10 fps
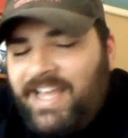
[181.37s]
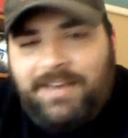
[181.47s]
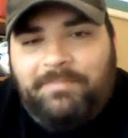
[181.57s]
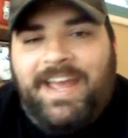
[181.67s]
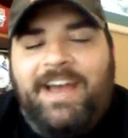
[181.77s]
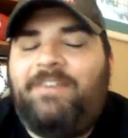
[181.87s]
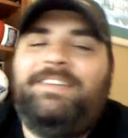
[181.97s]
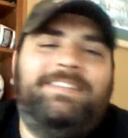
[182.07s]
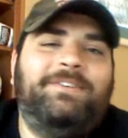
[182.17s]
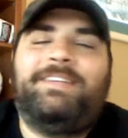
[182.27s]
take them down,
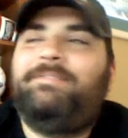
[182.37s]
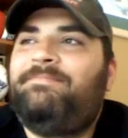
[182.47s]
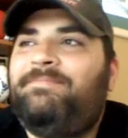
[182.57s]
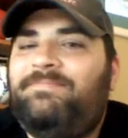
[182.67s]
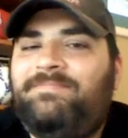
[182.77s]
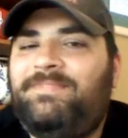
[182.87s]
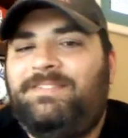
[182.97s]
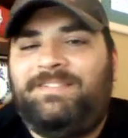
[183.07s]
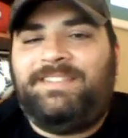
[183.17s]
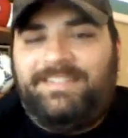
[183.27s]
and you can.
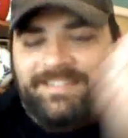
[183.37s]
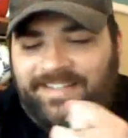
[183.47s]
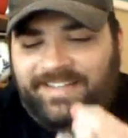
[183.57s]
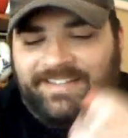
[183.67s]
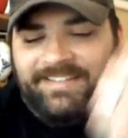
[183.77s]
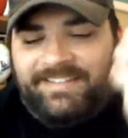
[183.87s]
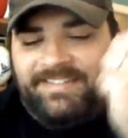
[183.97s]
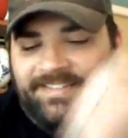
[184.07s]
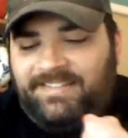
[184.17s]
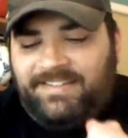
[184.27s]
You
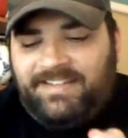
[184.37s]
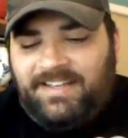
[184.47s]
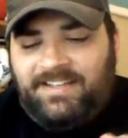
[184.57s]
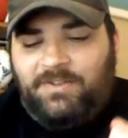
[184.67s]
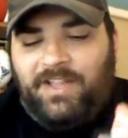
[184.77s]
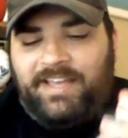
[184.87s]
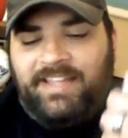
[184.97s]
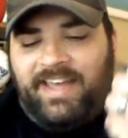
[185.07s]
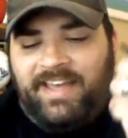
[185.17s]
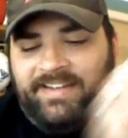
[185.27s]
like
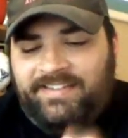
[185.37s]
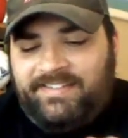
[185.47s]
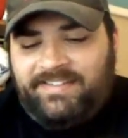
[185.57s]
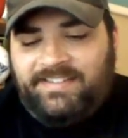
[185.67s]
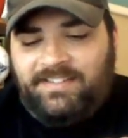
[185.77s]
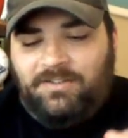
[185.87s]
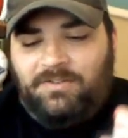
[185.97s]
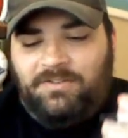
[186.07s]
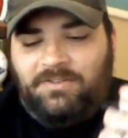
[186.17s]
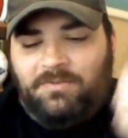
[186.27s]
that?
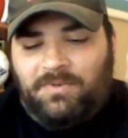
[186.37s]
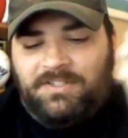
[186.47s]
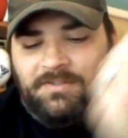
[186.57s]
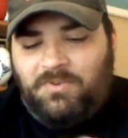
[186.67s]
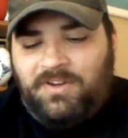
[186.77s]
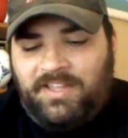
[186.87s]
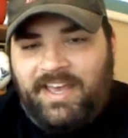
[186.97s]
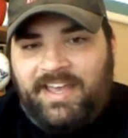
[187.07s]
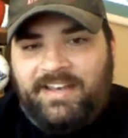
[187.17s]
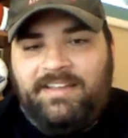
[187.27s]
You want some more of
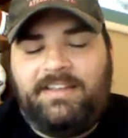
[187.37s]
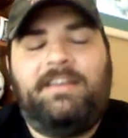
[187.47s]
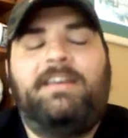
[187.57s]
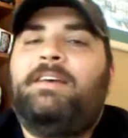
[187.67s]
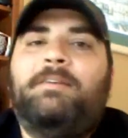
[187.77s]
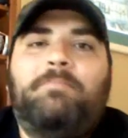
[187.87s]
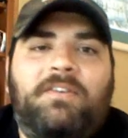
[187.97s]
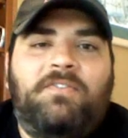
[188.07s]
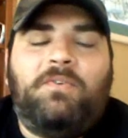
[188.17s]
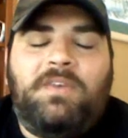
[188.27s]
that? But
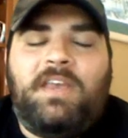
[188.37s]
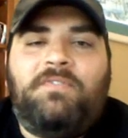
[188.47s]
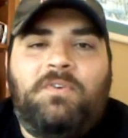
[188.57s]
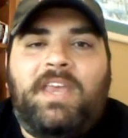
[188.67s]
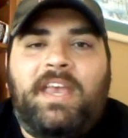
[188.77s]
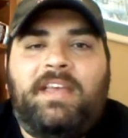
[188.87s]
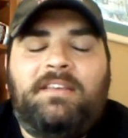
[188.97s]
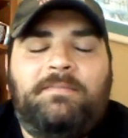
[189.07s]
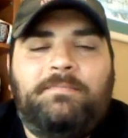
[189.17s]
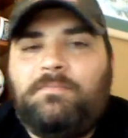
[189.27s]
if you can't
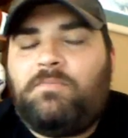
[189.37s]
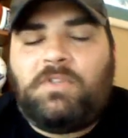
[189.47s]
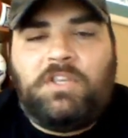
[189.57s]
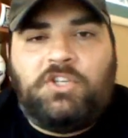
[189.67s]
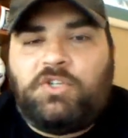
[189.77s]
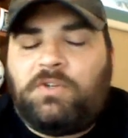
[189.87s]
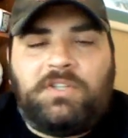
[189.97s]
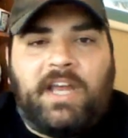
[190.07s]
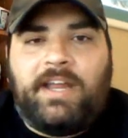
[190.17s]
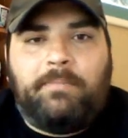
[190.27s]
get your
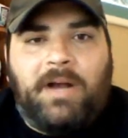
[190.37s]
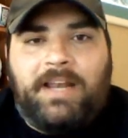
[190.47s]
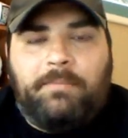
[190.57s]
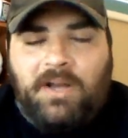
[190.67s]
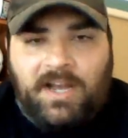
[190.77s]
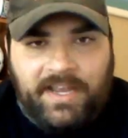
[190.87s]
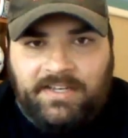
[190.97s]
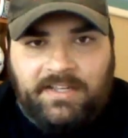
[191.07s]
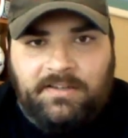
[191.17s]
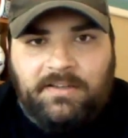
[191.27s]
entire body
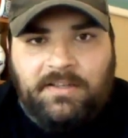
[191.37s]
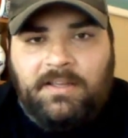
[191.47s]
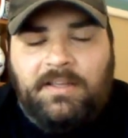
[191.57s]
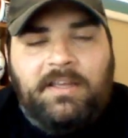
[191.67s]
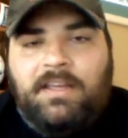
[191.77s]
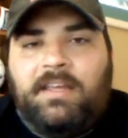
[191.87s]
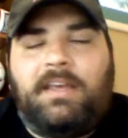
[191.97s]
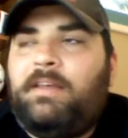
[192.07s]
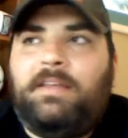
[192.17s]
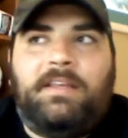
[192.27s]
behind
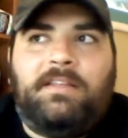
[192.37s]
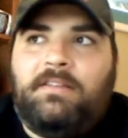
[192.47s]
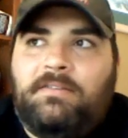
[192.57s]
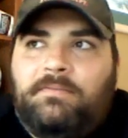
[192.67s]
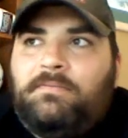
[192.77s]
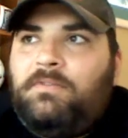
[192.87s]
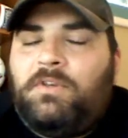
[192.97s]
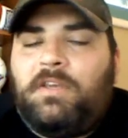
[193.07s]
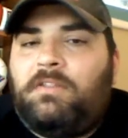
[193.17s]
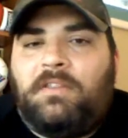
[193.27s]
it,
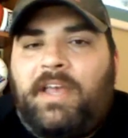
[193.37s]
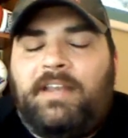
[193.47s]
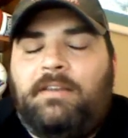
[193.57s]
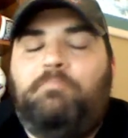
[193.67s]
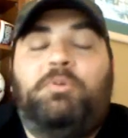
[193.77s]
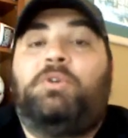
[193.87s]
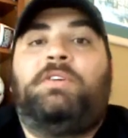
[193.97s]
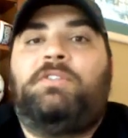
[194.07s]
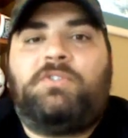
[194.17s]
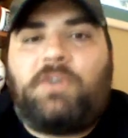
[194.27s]
you can land 1
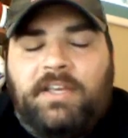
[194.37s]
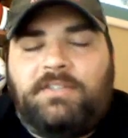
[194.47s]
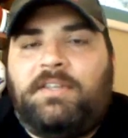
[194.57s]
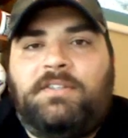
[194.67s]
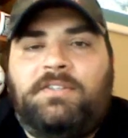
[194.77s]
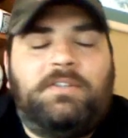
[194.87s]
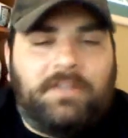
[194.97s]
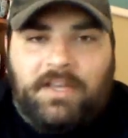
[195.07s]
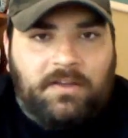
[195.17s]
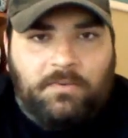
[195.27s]
billion strikes, and it's still
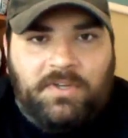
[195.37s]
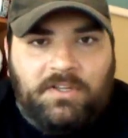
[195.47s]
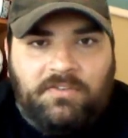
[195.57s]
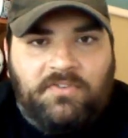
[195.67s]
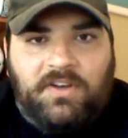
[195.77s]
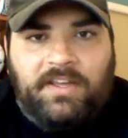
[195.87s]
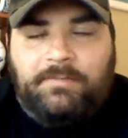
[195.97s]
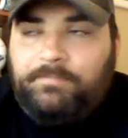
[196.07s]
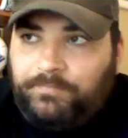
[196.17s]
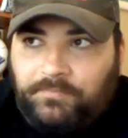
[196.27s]
not going to win you the fight.
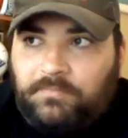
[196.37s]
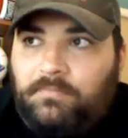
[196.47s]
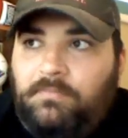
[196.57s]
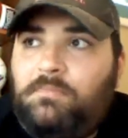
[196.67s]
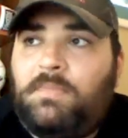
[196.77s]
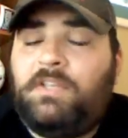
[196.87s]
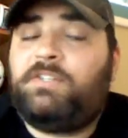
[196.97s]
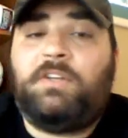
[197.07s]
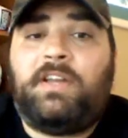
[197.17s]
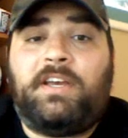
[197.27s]
It's
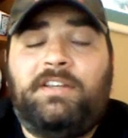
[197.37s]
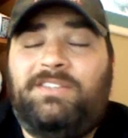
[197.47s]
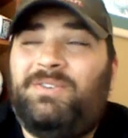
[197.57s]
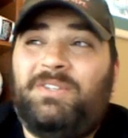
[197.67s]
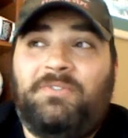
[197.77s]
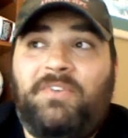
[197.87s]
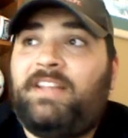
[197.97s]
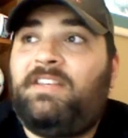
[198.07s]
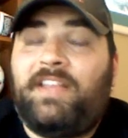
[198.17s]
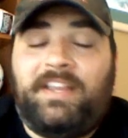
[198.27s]
still not going to do it. The
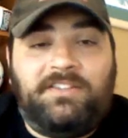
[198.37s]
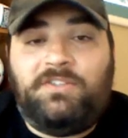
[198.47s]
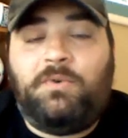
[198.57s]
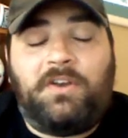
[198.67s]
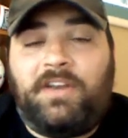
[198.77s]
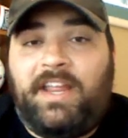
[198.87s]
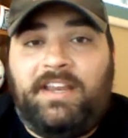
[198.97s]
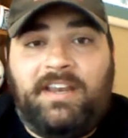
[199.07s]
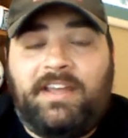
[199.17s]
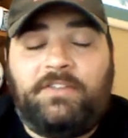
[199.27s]
fact he landed
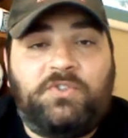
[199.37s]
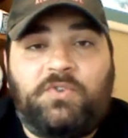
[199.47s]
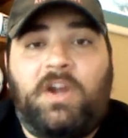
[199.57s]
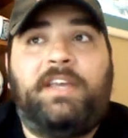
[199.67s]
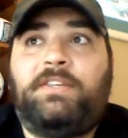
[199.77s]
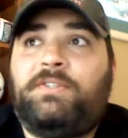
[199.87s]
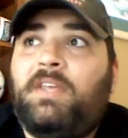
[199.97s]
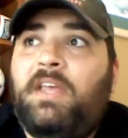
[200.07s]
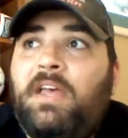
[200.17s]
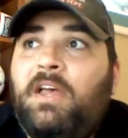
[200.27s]
289 strikes
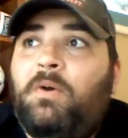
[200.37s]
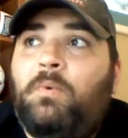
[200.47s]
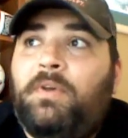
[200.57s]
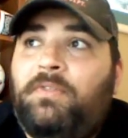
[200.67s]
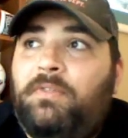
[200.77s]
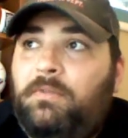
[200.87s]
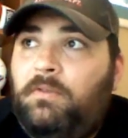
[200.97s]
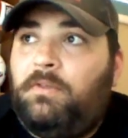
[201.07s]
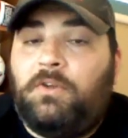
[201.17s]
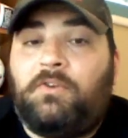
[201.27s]
with
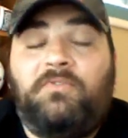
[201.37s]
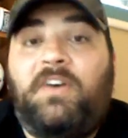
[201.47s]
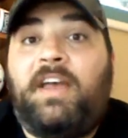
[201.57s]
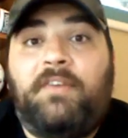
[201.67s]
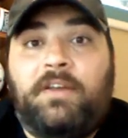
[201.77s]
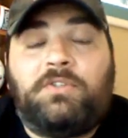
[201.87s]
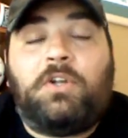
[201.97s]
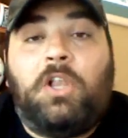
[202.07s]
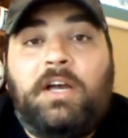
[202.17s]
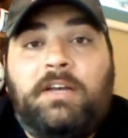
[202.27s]
your 5-ounce
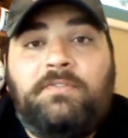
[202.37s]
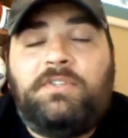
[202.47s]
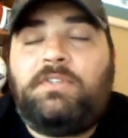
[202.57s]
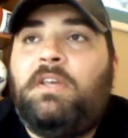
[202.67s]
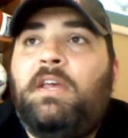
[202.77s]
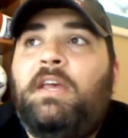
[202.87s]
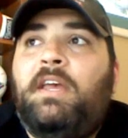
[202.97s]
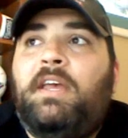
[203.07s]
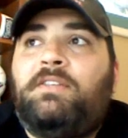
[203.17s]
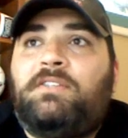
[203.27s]
gloves
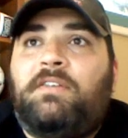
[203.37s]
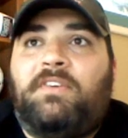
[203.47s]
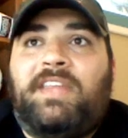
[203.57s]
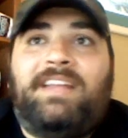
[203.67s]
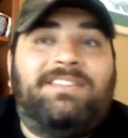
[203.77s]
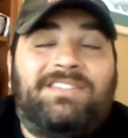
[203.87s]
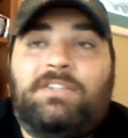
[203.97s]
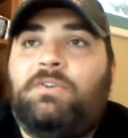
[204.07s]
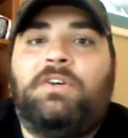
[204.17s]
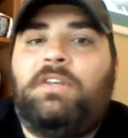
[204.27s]
and stuff like that, and
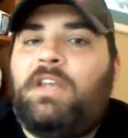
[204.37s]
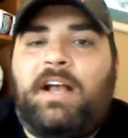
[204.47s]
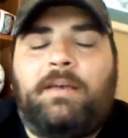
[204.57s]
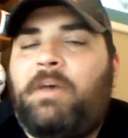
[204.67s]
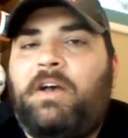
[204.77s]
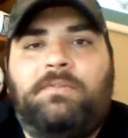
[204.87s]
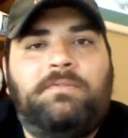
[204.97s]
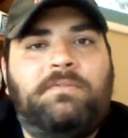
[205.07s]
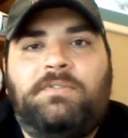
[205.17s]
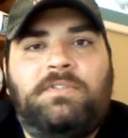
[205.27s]
still couldn't knock him out,
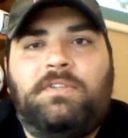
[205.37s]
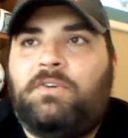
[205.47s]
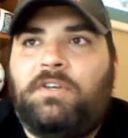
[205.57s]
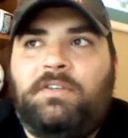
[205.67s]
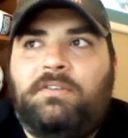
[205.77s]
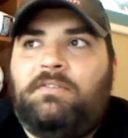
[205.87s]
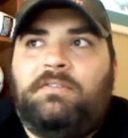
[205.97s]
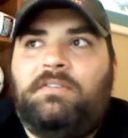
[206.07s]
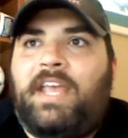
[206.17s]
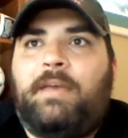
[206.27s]
and still
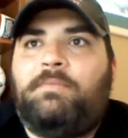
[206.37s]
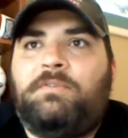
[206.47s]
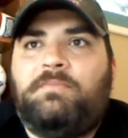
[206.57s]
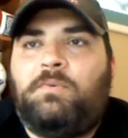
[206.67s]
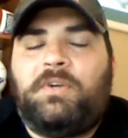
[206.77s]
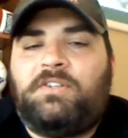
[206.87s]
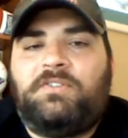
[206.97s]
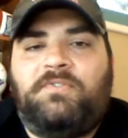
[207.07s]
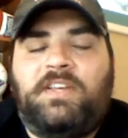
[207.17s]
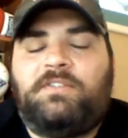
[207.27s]
couldn't damage him to where
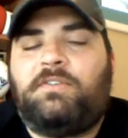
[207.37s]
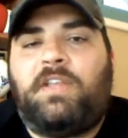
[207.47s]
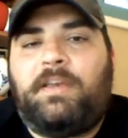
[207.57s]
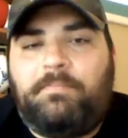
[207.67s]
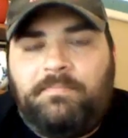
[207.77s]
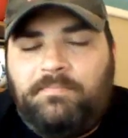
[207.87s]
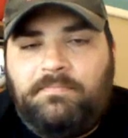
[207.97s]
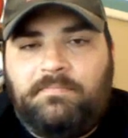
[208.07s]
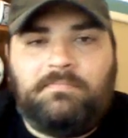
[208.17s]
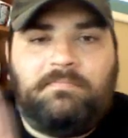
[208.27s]
his face looked like,
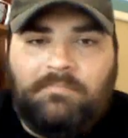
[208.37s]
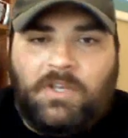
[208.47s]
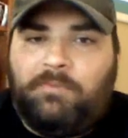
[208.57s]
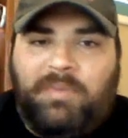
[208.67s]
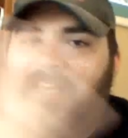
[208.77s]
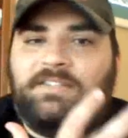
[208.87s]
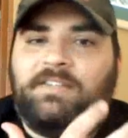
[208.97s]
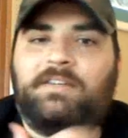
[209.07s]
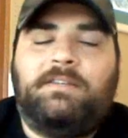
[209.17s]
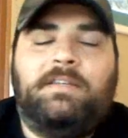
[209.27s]

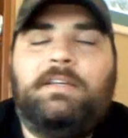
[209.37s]
pizza.